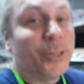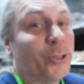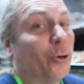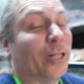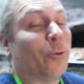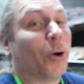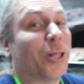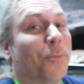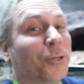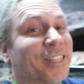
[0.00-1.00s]
Certainly one of
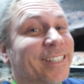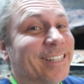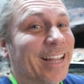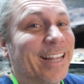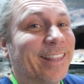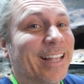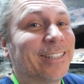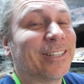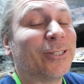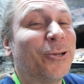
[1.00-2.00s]
the most exciting
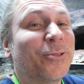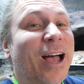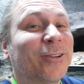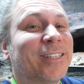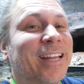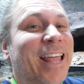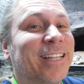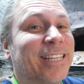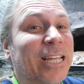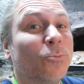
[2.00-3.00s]
things in
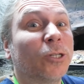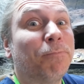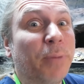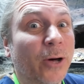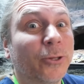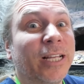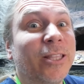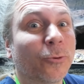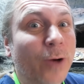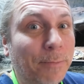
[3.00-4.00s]
2018 was building
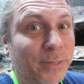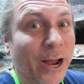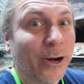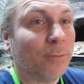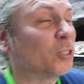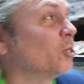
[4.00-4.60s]
the Reptarium